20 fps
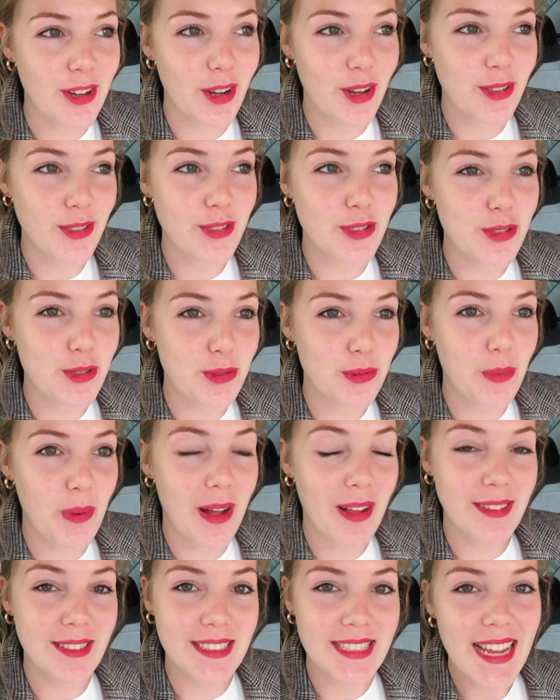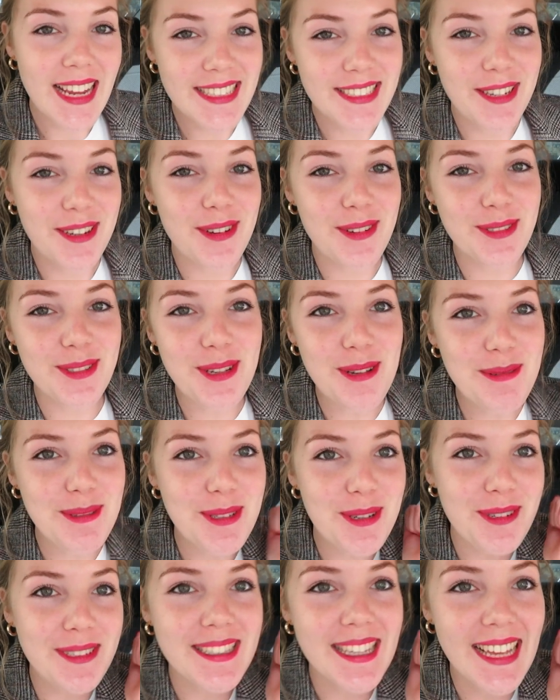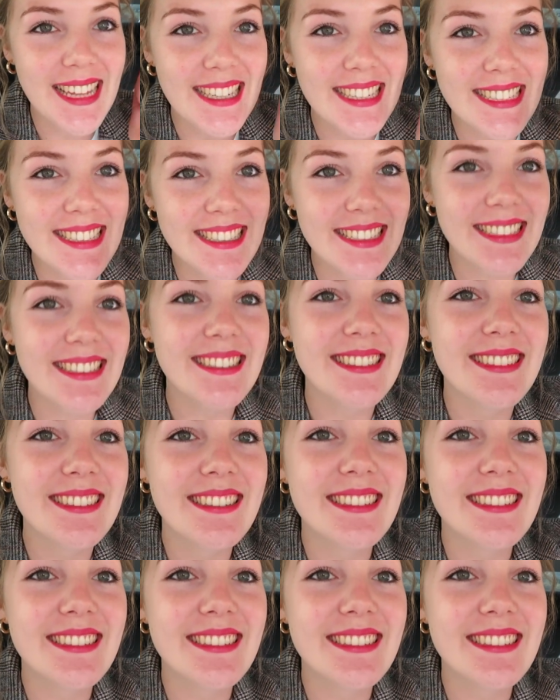on to Wild Detective. So I'm so excited.